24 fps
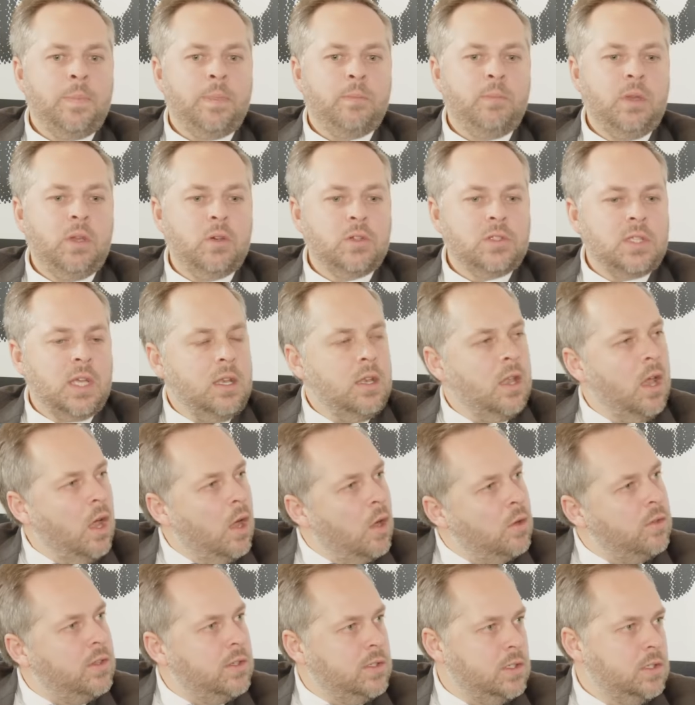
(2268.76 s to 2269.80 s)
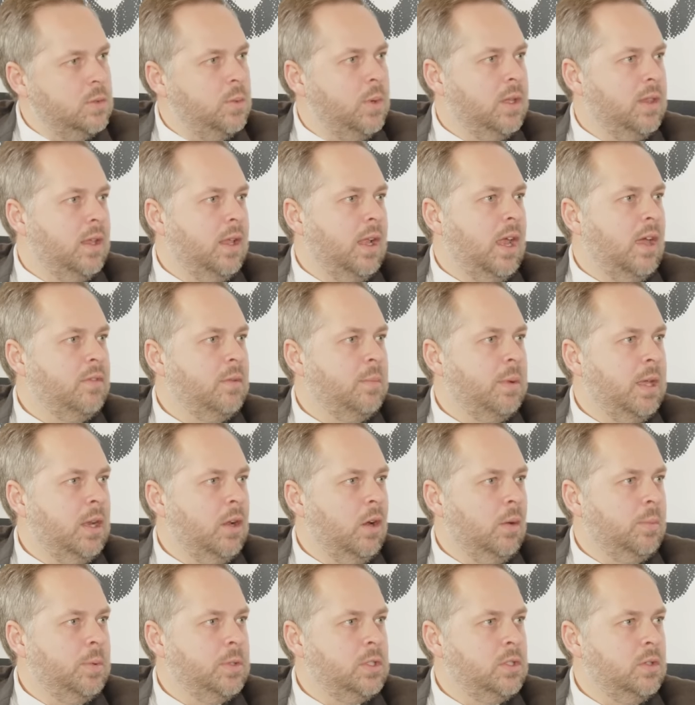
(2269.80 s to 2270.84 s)
because they know this is where they'll have a better
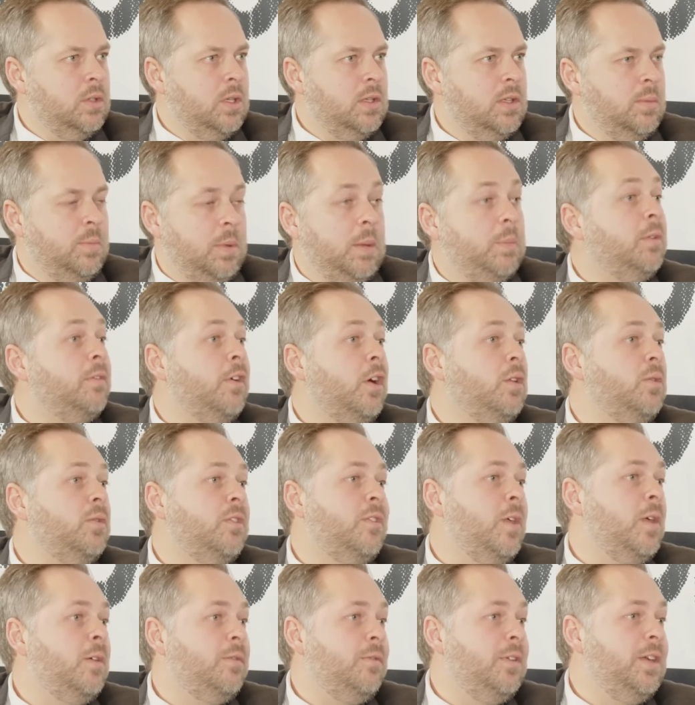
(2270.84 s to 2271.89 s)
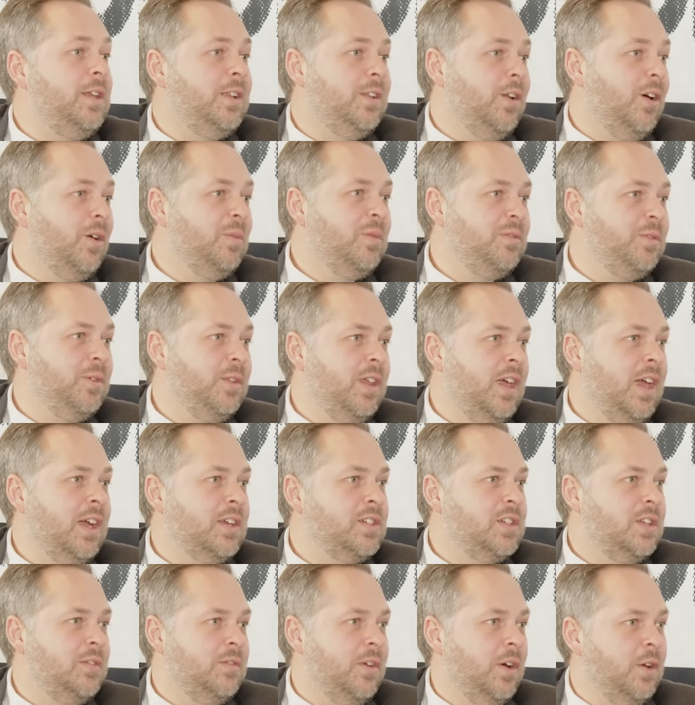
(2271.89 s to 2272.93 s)
opportunity. People vote with their feet long before they
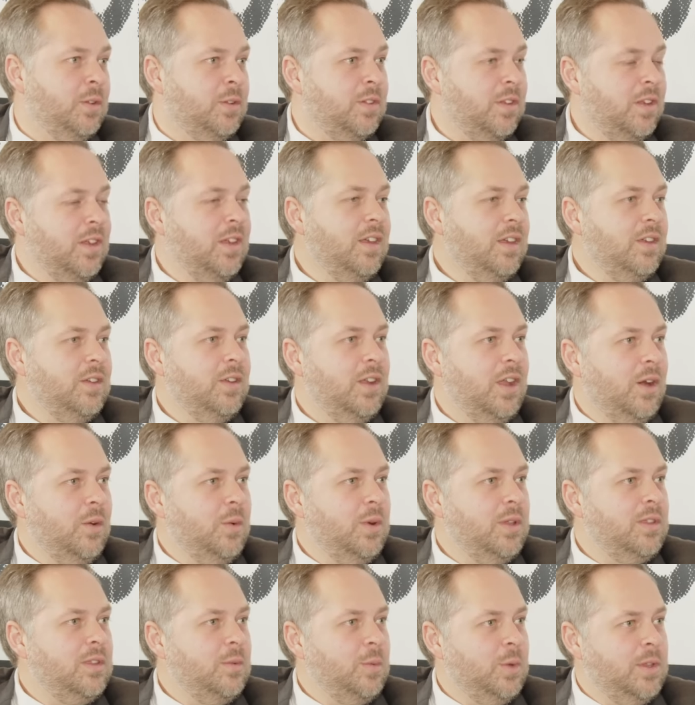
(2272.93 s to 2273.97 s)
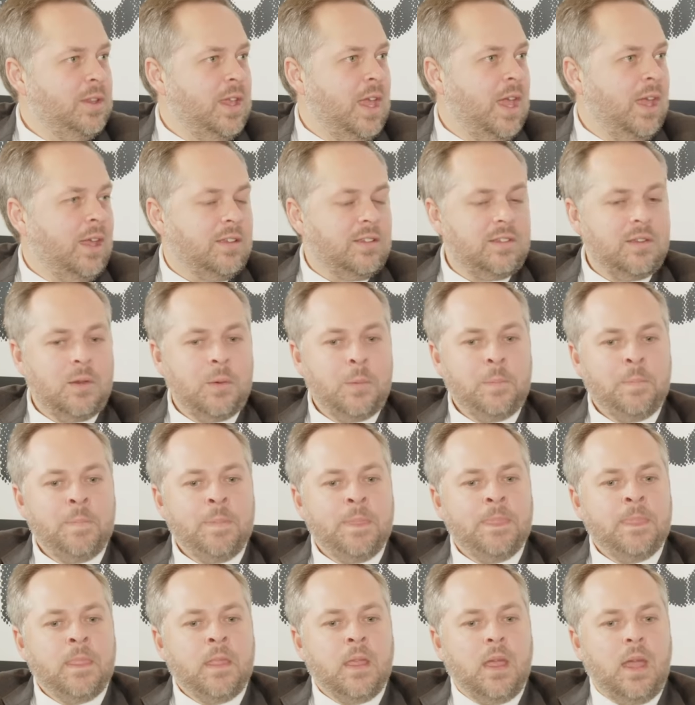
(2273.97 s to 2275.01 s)
actually vote, you know, with the X.
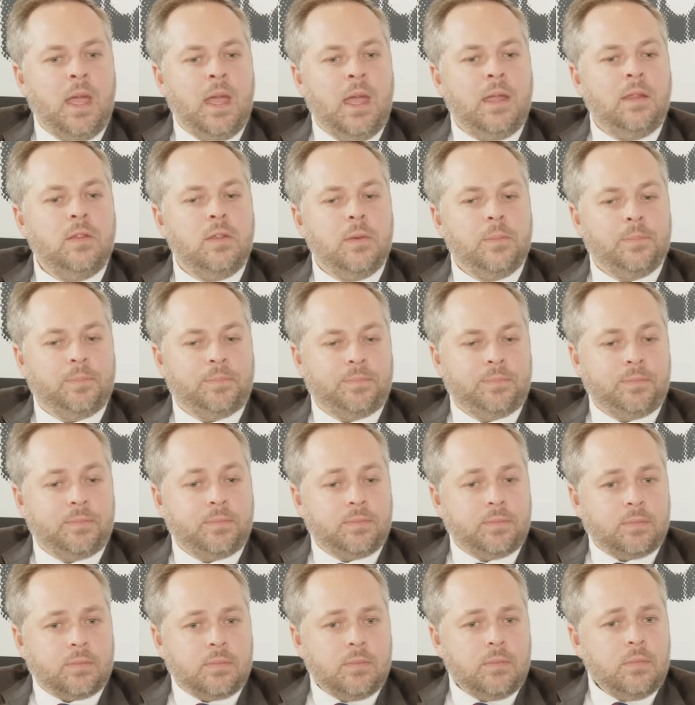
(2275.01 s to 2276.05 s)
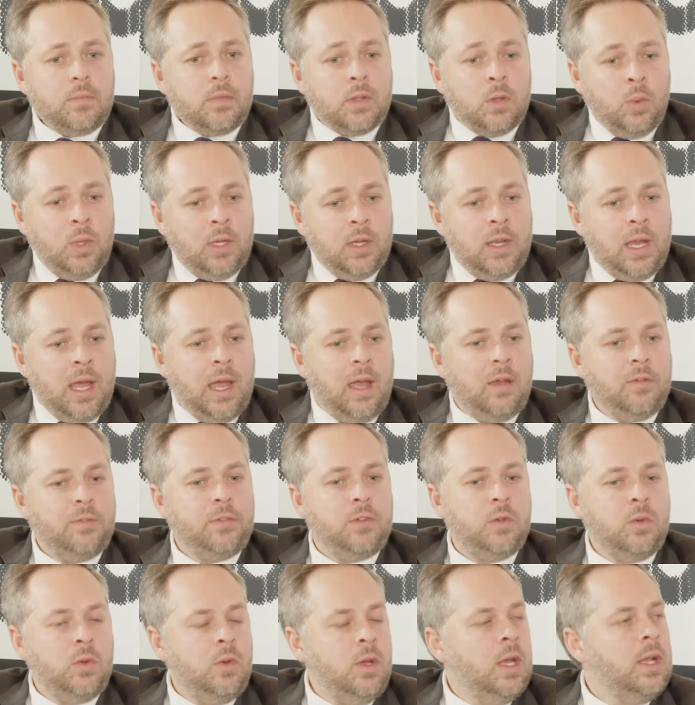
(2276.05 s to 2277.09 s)
And we're going to have
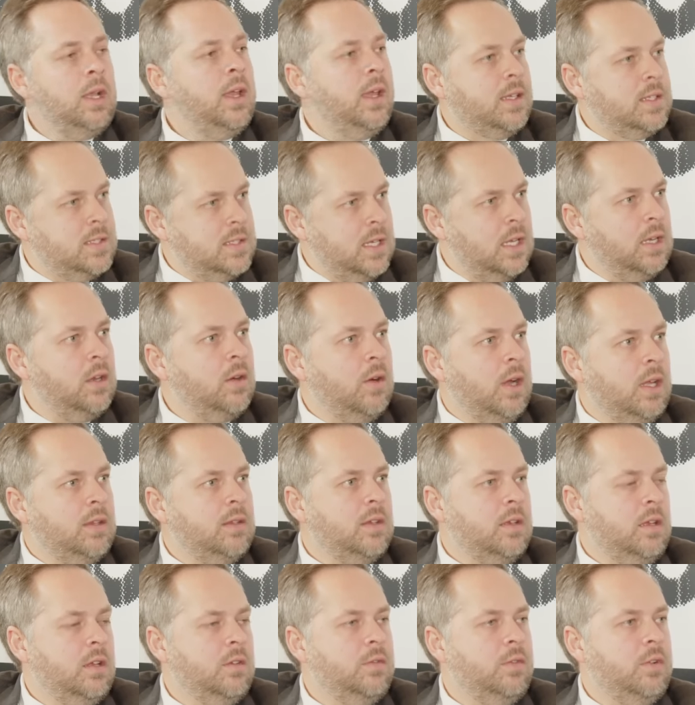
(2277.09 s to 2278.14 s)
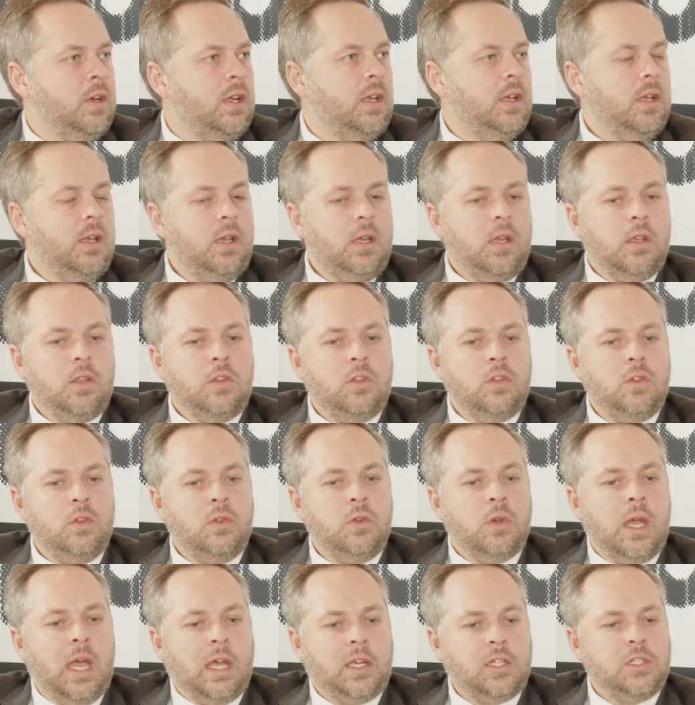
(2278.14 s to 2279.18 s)
to really accelerate delivery
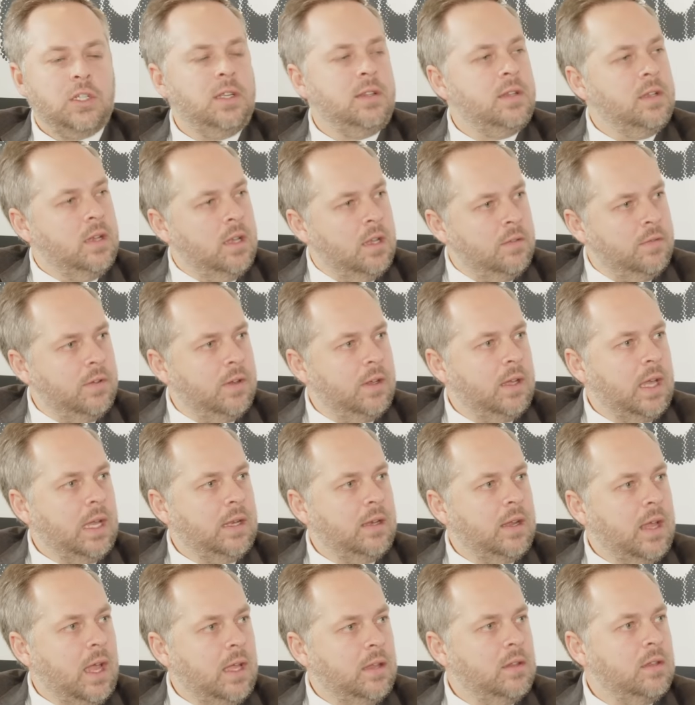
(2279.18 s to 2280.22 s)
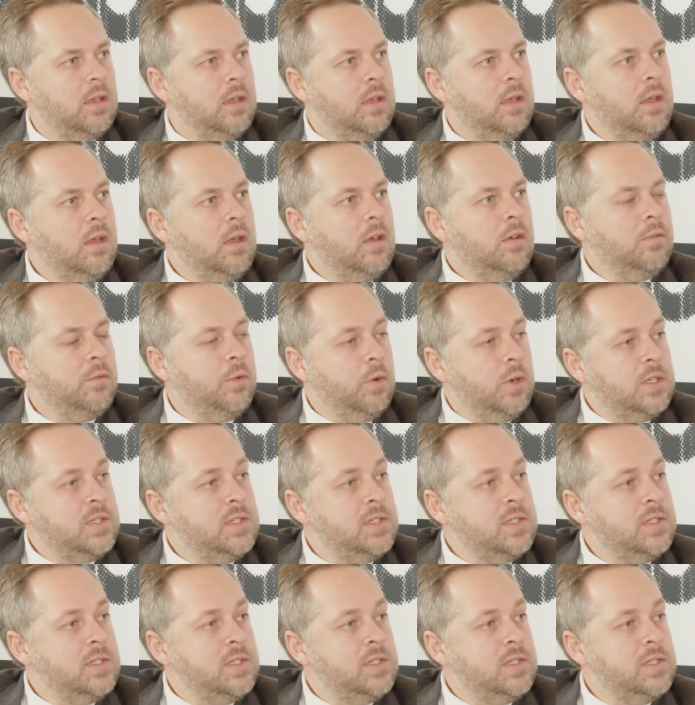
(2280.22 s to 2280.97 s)
to actually deliver and cater for a